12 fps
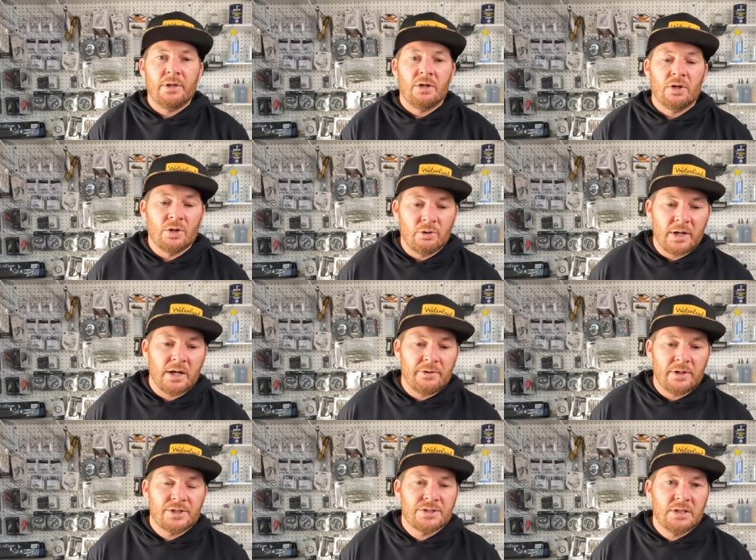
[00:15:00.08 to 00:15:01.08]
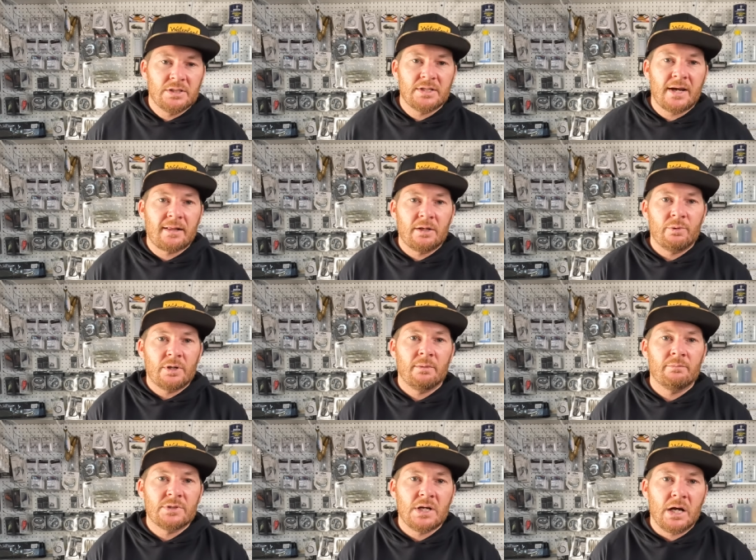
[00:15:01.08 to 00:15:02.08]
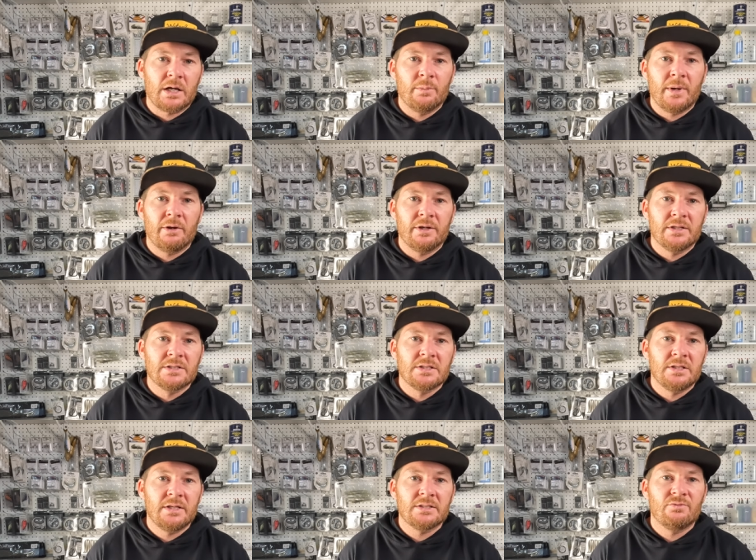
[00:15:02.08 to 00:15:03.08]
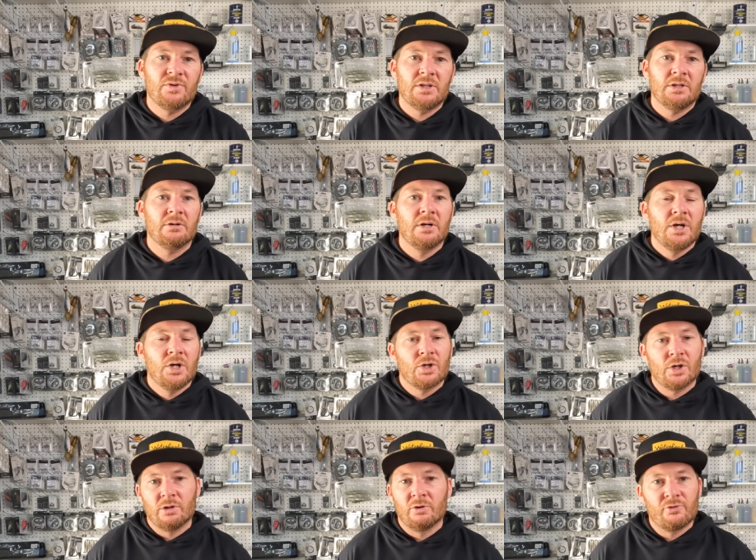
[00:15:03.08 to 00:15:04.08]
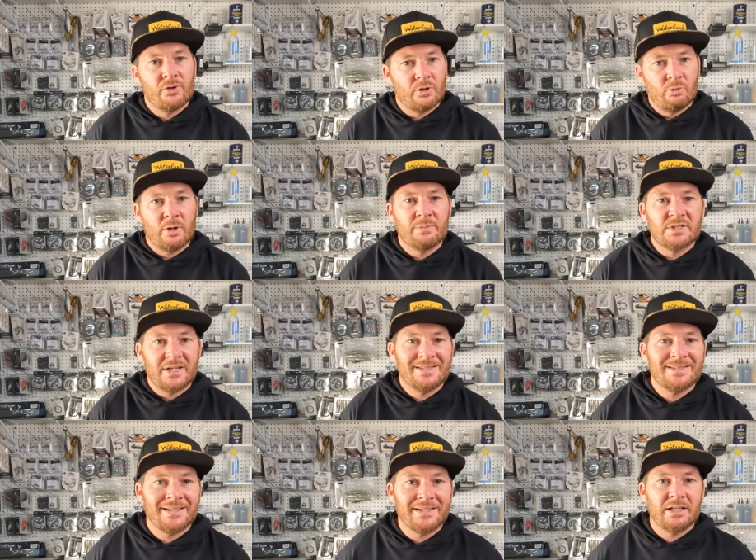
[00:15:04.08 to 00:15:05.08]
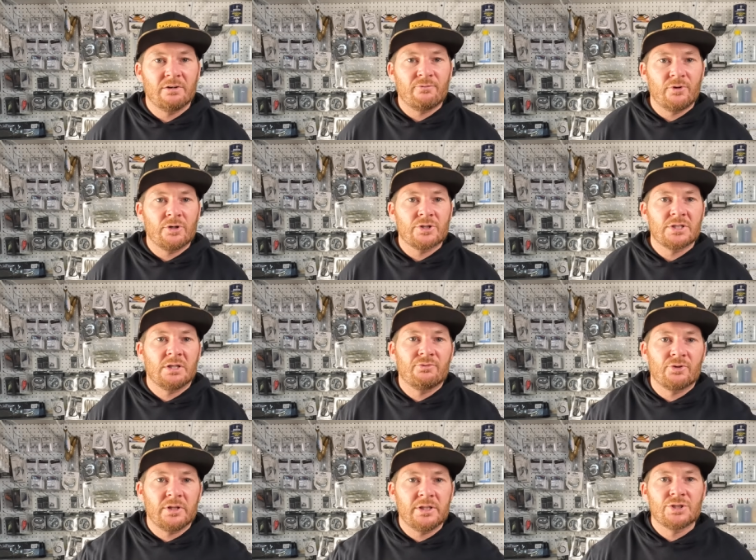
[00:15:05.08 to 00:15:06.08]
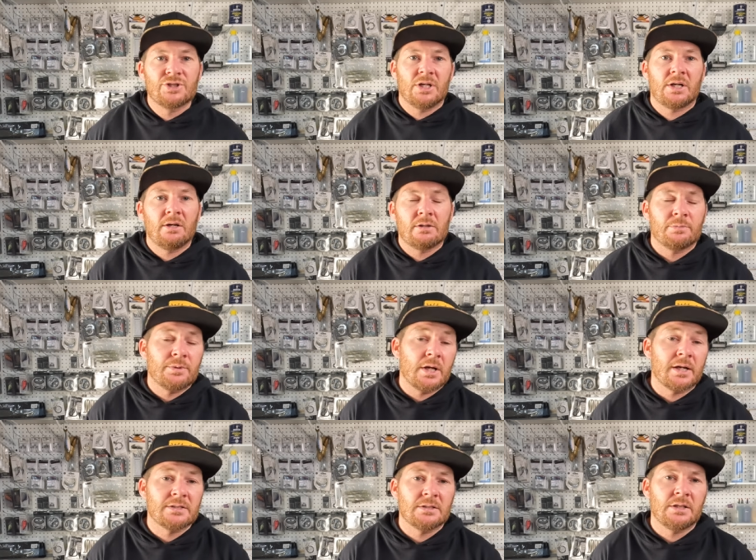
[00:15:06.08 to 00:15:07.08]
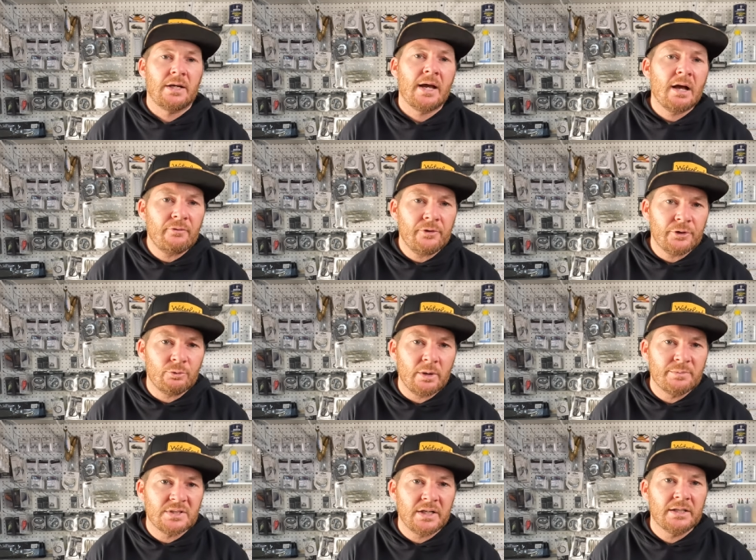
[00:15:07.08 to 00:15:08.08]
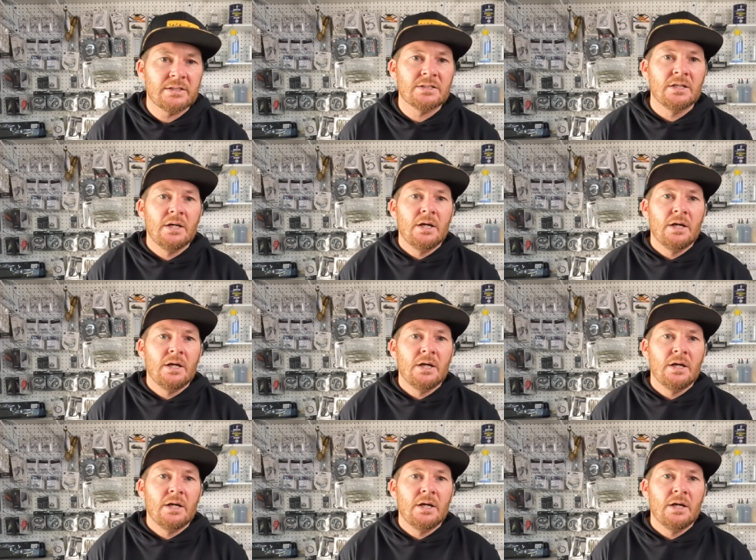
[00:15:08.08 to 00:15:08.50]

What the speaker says: way you can go down there, see exactly what I'm talking about in today's video. Go over to their websites and get it for yourself, or at least check out the products that they have on their websites.